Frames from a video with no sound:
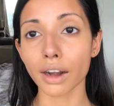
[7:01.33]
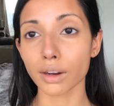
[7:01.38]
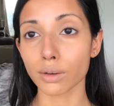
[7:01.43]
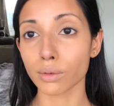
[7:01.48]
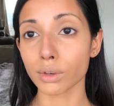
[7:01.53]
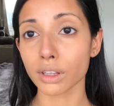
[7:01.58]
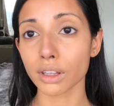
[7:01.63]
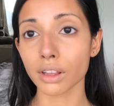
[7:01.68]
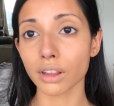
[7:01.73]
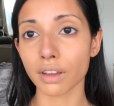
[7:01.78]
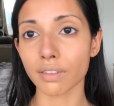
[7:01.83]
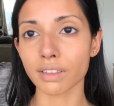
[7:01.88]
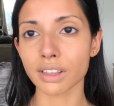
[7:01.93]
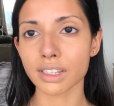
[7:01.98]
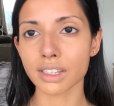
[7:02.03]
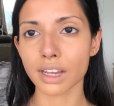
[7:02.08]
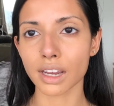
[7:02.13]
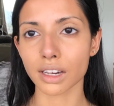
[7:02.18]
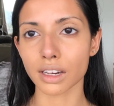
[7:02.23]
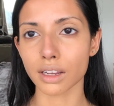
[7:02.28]
really love
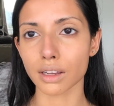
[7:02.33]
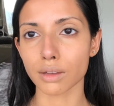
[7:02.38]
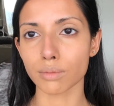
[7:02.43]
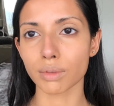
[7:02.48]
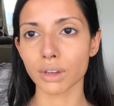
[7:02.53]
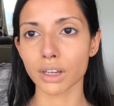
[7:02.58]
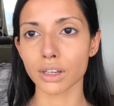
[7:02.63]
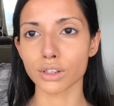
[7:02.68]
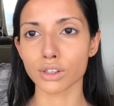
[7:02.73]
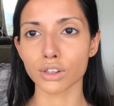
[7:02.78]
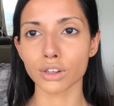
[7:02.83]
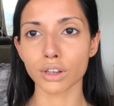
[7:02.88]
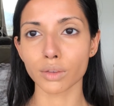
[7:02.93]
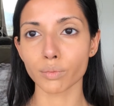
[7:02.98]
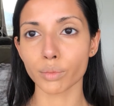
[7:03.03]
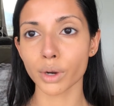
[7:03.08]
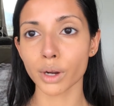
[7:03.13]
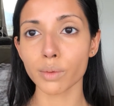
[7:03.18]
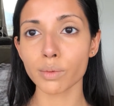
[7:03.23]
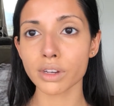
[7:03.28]
this technique because you can
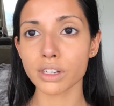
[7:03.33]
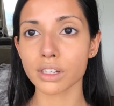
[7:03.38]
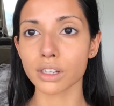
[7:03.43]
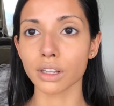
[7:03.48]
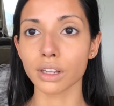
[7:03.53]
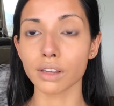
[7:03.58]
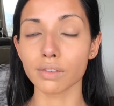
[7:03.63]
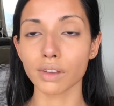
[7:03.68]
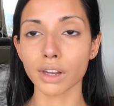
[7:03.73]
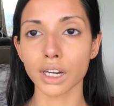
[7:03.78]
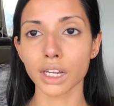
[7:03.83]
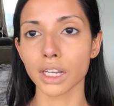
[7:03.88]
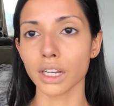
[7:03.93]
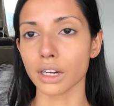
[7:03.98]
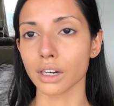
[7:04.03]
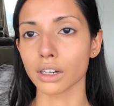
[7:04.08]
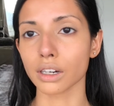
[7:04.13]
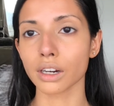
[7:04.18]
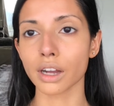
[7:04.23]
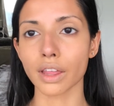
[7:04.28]
pretty much leave it
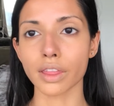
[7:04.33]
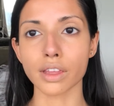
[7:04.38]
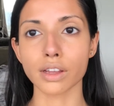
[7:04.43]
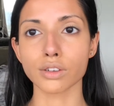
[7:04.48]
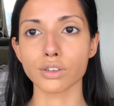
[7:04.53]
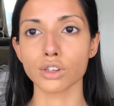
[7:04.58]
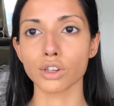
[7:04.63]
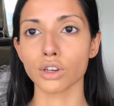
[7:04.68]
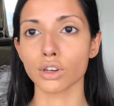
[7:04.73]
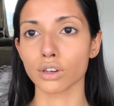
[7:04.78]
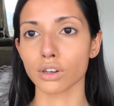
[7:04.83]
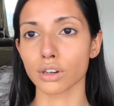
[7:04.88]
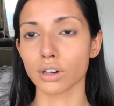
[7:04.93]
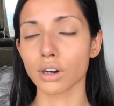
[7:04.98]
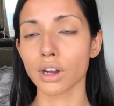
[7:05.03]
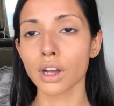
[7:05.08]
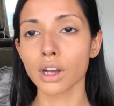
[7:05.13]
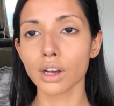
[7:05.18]
here and then do your